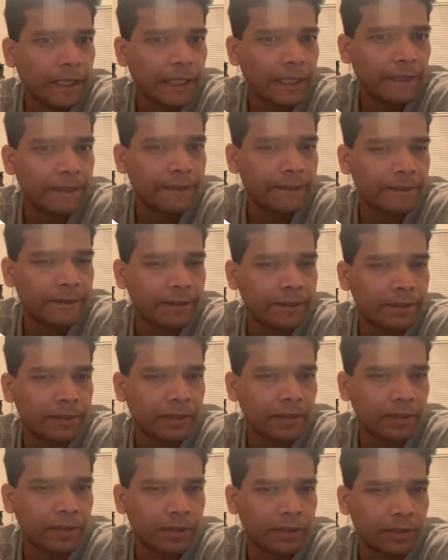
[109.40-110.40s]
And
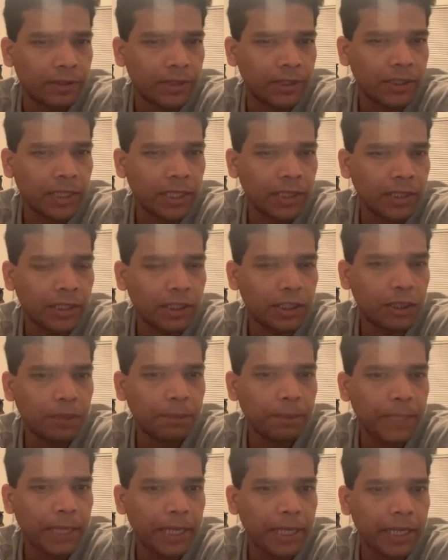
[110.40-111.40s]
these are the
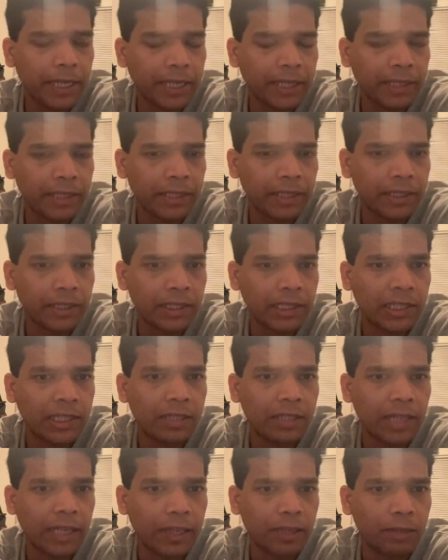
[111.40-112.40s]
GPI anchored
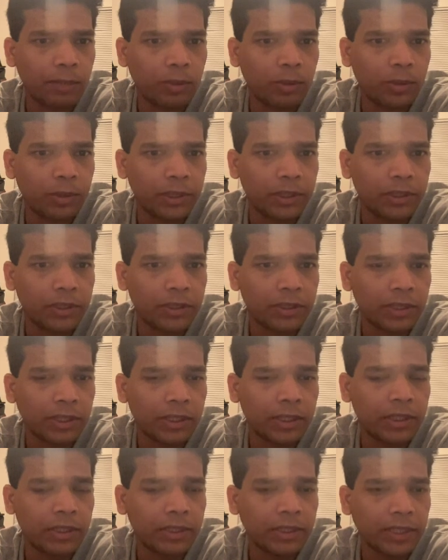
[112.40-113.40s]
glycoproteins.
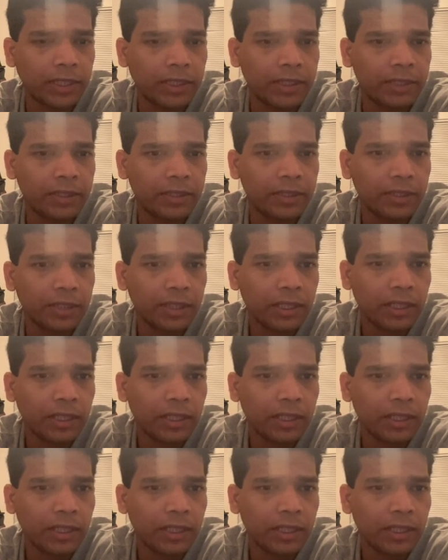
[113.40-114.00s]
In this case,